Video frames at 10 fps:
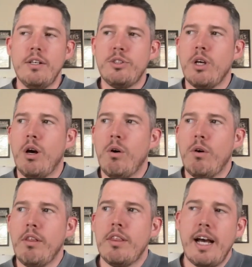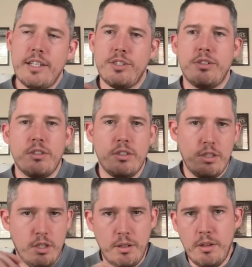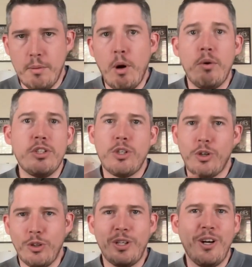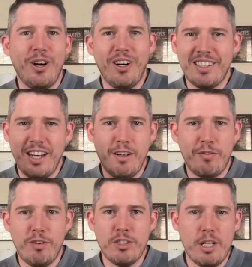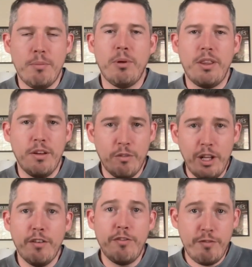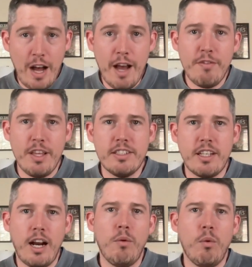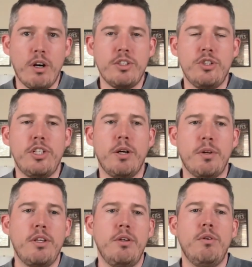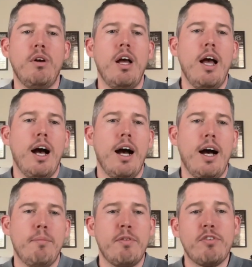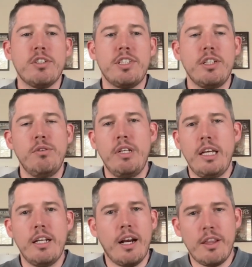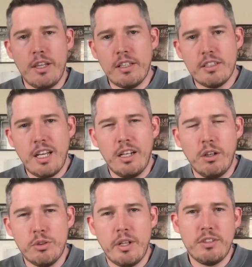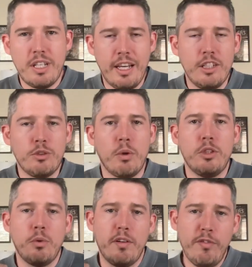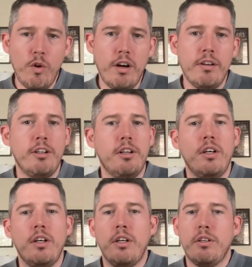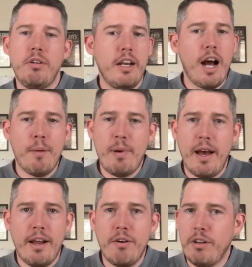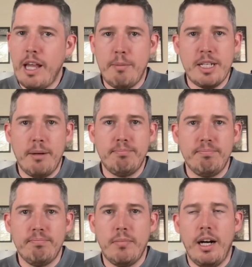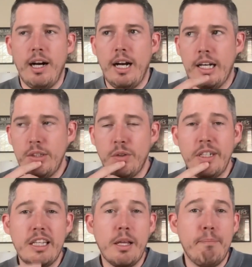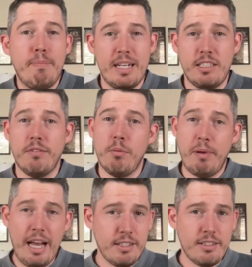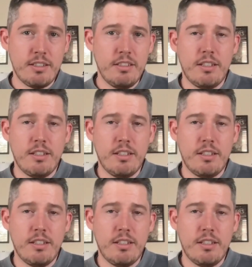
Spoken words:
So that's the bonus early on, kind of first step. But the real 5 things that I wanted to share with you. The first thing you need, and I think this kind of goes without saying in 2024, you need an iPad or a laptop. You don't need the best of the best.